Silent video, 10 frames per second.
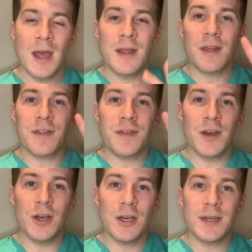The
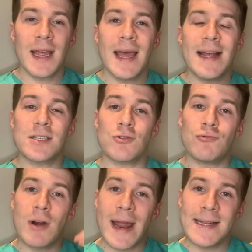third is a
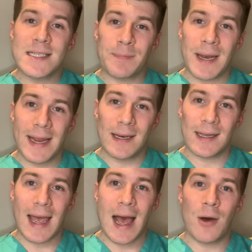raised
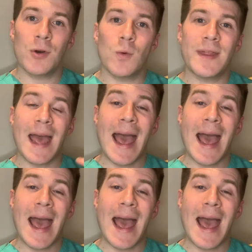platelet count with